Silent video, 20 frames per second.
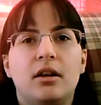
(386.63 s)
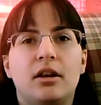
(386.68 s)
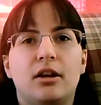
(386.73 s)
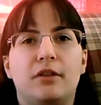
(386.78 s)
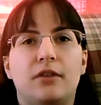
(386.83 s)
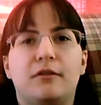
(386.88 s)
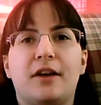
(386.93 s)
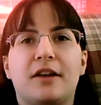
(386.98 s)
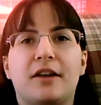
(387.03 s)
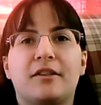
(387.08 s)

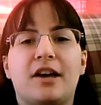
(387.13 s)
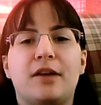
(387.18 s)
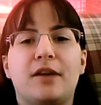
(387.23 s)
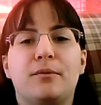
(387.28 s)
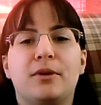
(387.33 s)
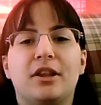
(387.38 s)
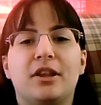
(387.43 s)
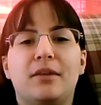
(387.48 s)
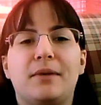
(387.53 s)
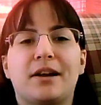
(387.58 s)
In fact, I
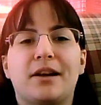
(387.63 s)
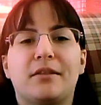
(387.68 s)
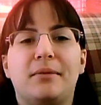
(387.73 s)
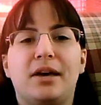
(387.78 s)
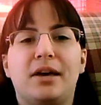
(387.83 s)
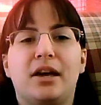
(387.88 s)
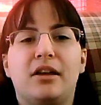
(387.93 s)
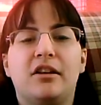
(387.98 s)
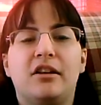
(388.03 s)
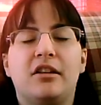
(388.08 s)
really
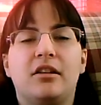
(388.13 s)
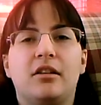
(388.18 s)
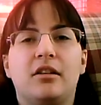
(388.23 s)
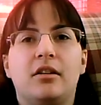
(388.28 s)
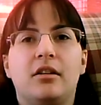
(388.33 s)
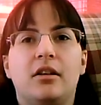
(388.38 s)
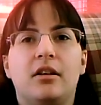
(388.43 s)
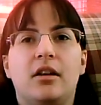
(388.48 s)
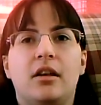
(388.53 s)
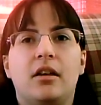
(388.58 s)
recommend
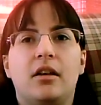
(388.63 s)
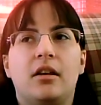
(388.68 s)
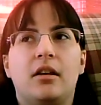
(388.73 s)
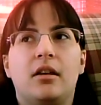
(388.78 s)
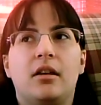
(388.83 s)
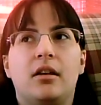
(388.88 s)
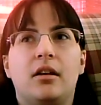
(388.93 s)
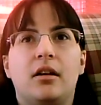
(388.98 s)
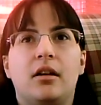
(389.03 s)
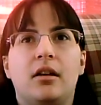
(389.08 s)

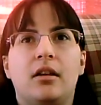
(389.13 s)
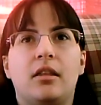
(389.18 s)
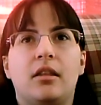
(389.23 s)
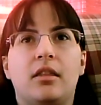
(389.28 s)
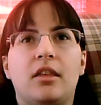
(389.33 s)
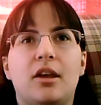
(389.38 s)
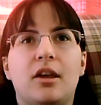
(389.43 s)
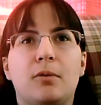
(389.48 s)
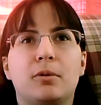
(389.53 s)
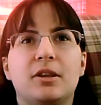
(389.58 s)

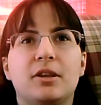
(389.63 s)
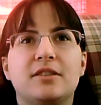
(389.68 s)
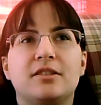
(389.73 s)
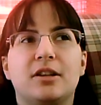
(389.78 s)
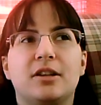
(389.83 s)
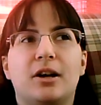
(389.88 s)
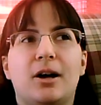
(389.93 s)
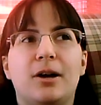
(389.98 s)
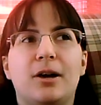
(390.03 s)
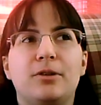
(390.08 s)
they released
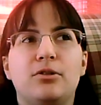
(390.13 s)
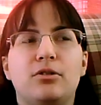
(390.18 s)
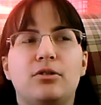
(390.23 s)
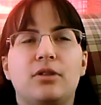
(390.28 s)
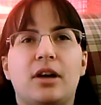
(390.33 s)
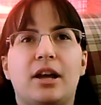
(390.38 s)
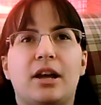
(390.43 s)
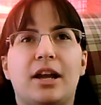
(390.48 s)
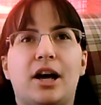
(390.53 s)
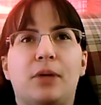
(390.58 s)
an,
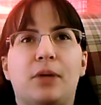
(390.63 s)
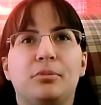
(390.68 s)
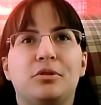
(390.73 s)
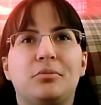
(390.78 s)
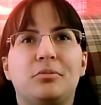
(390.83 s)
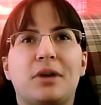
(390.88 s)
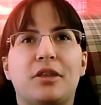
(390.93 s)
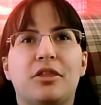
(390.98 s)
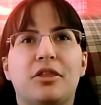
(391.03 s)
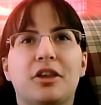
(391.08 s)
an
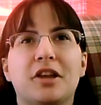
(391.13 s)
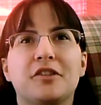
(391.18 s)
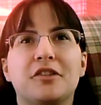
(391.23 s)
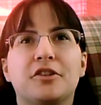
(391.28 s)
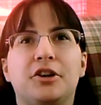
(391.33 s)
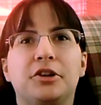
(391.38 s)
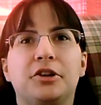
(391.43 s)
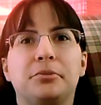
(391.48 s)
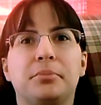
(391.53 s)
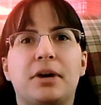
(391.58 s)
album. I think it's
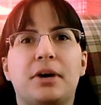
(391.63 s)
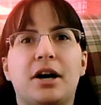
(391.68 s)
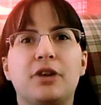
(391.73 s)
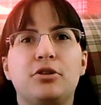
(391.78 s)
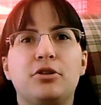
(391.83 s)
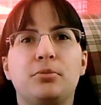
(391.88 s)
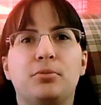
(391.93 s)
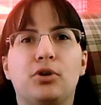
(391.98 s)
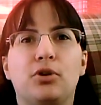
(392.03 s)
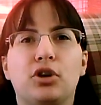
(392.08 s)
called
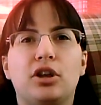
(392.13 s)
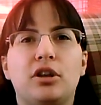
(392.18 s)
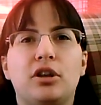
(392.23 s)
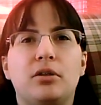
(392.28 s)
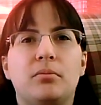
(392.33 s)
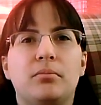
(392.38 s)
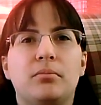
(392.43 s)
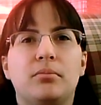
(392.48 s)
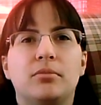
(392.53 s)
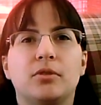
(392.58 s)
Bayou
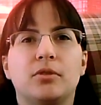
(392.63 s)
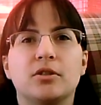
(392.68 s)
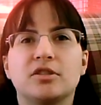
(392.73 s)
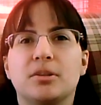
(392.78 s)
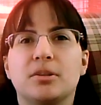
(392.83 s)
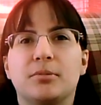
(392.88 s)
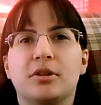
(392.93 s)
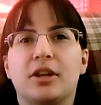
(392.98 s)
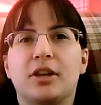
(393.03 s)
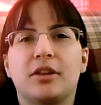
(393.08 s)
Boogie or
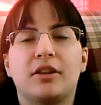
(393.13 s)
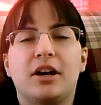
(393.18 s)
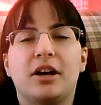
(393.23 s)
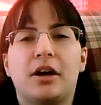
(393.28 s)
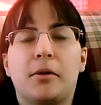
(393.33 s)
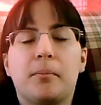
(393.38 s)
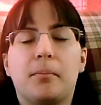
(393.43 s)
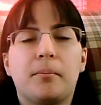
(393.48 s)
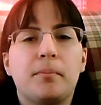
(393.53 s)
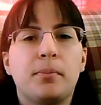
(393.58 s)
something like
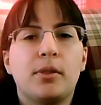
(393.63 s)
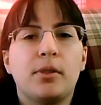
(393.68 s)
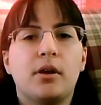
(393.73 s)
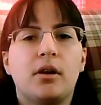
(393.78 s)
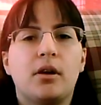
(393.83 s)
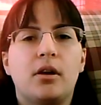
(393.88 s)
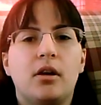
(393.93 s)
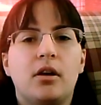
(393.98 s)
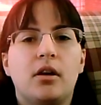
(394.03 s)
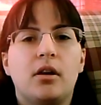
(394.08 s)
that.
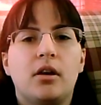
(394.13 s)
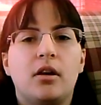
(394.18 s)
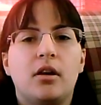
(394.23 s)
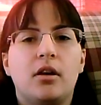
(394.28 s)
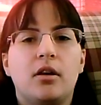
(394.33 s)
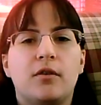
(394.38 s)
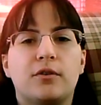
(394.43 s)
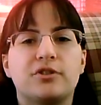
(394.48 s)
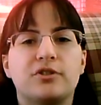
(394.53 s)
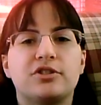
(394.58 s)

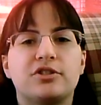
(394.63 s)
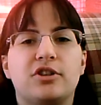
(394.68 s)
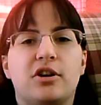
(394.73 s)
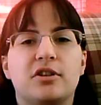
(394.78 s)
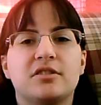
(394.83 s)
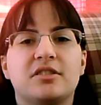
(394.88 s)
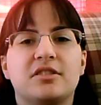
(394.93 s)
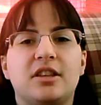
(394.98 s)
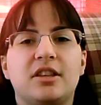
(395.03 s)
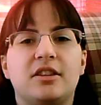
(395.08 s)
For
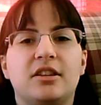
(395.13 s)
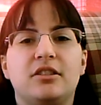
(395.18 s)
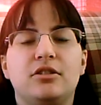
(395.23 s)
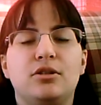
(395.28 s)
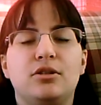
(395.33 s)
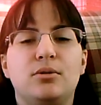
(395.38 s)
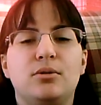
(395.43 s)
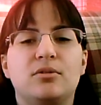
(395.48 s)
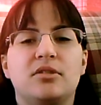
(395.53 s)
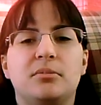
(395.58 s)
songs they
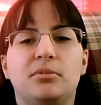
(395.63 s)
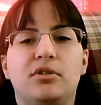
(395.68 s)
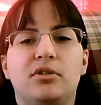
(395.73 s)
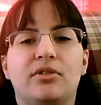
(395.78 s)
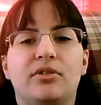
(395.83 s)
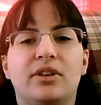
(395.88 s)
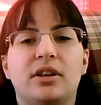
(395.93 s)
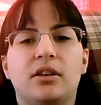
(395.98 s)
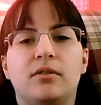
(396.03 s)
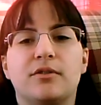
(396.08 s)
didn't use in the
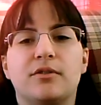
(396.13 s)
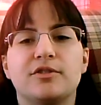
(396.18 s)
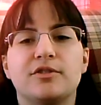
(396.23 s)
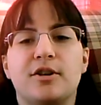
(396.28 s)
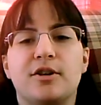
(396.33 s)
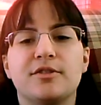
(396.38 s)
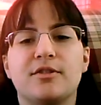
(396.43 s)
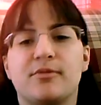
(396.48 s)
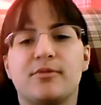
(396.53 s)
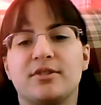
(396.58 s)
movie, for
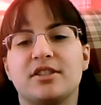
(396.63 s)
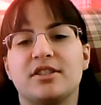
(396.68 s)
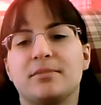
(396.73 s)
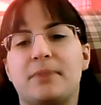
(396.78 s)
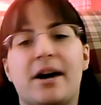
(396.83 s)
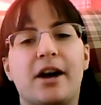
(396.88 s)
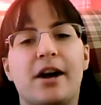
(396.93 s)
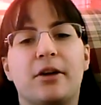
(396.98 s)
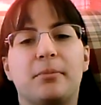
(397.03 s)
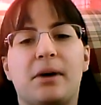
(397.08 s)
songs that were
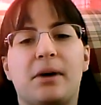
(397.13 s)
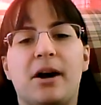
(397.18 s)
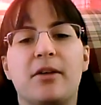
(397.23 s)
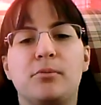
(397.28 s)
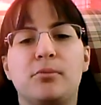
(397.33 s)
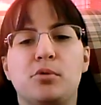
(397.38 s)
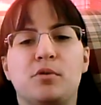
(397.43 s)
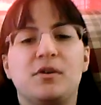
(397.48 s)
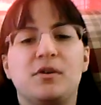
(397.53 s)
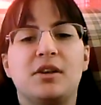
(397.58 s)
inspired by a
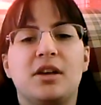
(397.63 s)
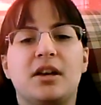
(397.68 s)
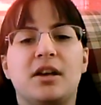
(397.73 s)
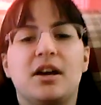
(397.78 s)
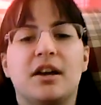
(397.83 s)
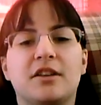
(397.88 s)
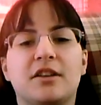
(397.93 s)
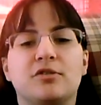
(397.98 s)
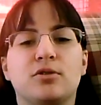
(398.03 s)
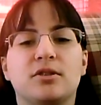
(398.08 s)
movie,
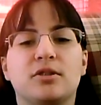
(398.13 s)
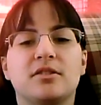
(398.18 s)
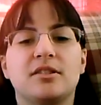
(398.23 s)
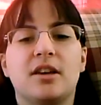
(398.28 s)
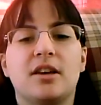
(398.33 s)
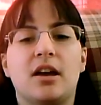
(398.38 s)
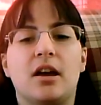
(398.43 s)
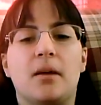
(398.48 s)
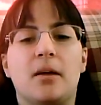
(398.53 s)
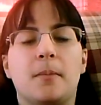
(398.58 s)
I guess you could
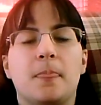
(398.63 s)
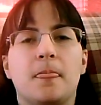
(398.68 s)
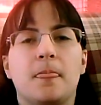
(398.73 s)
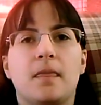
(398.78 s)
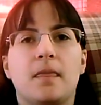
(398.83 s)
say.